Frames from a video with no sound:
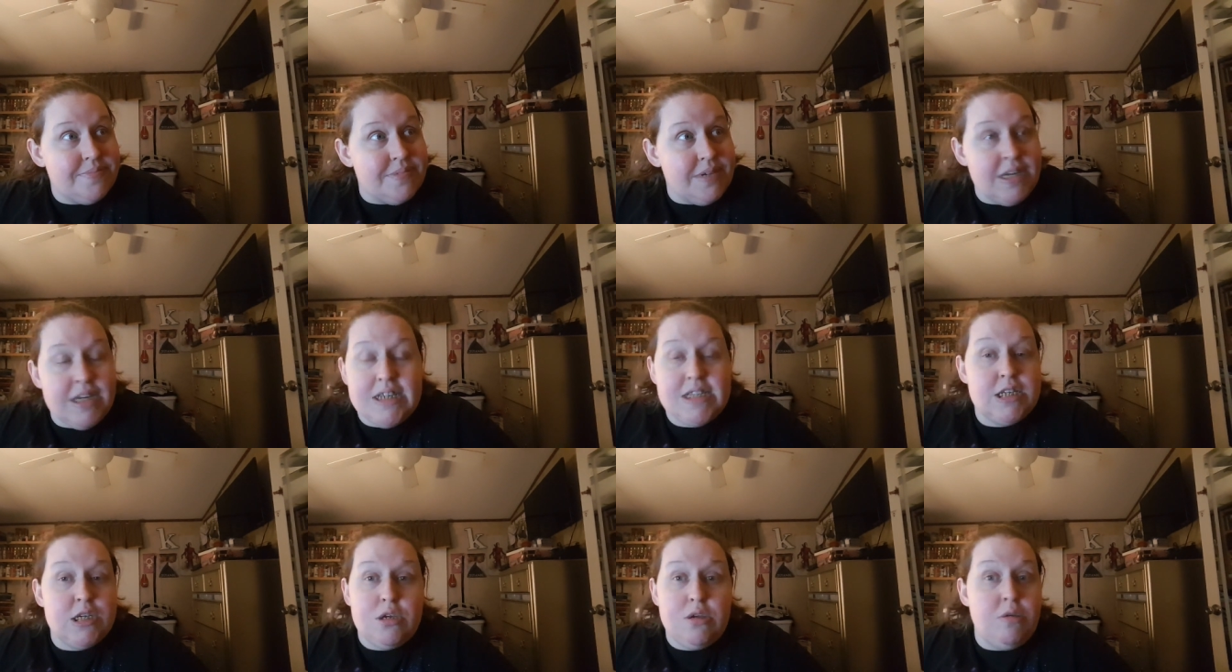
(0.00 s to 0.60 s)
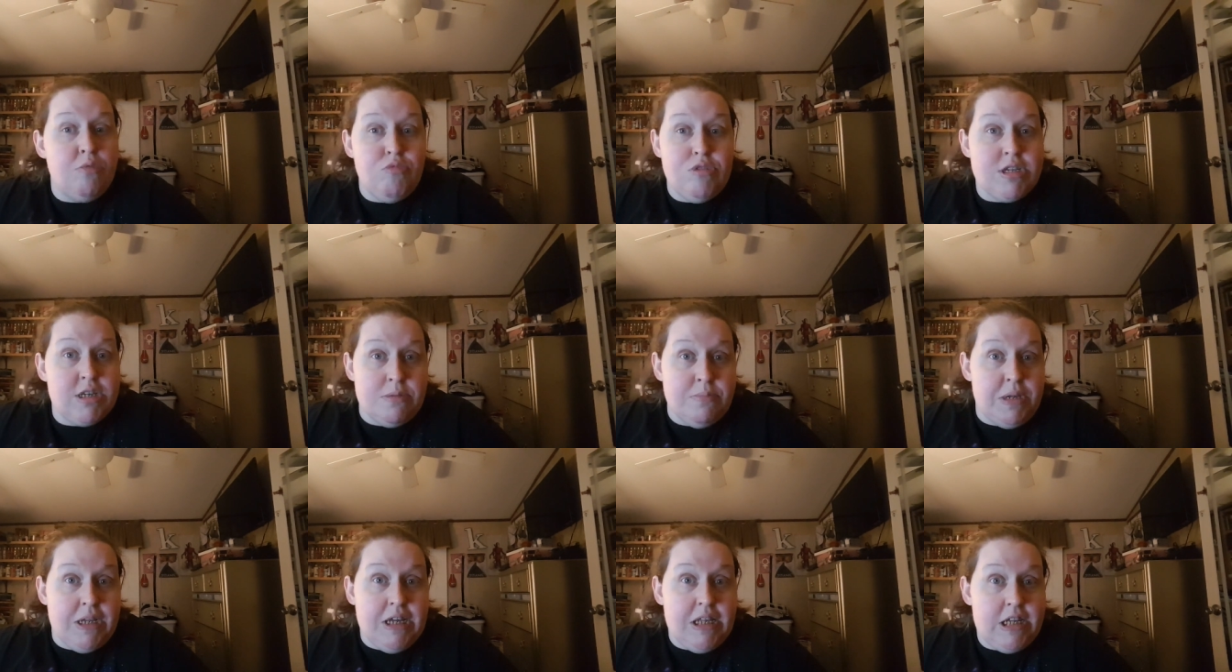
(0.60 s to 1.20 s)
And this was
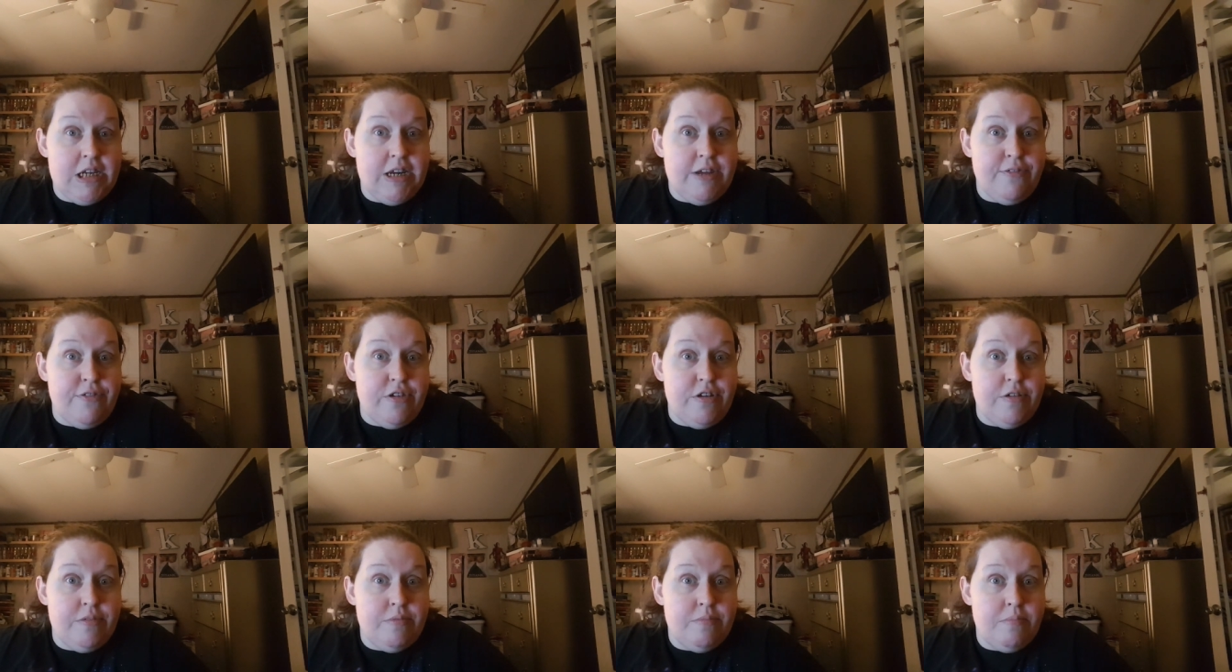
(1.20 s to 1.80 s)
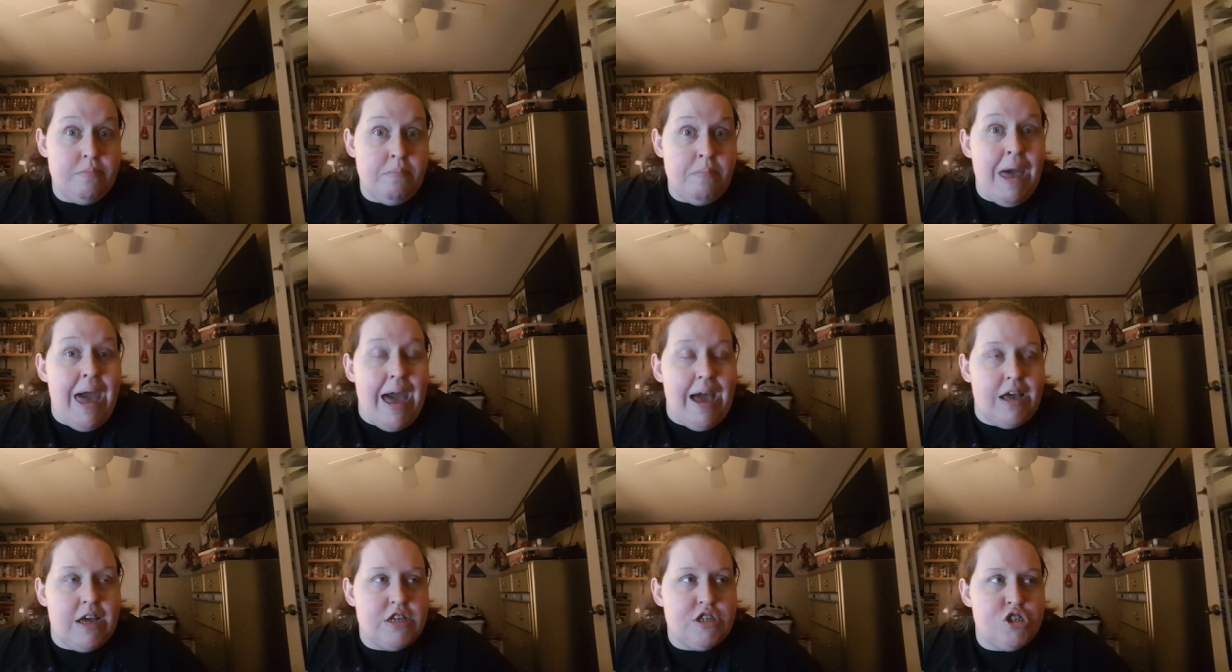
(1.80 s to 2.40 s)
completely different
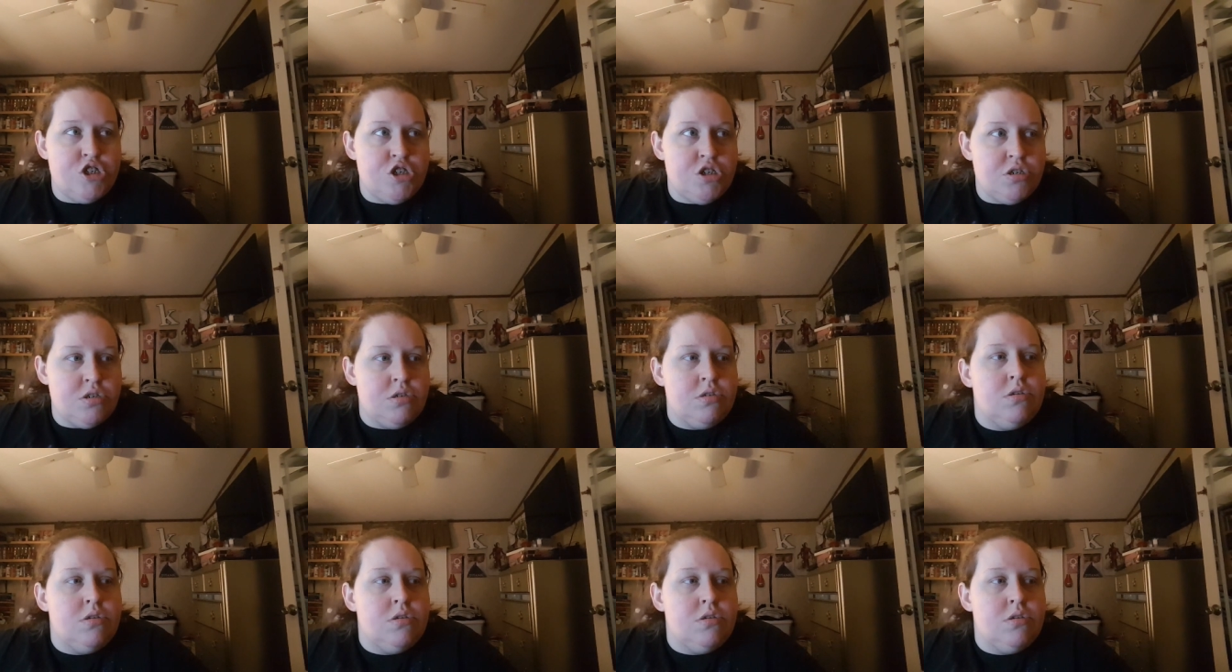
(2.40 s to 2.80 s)
package.